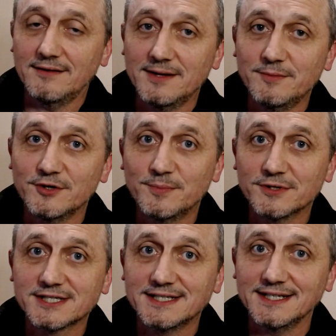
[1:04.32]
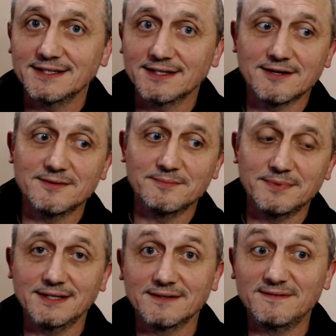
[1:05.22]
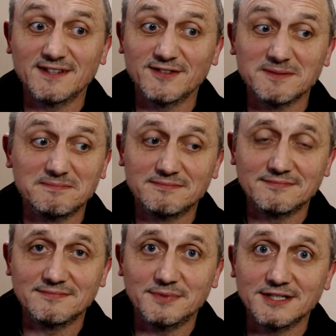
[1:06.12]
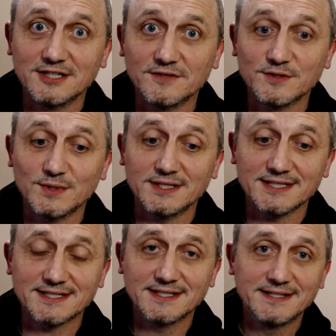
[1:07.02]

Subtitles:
not an apostate. I can't be. I've never been a Jehovah's Witness.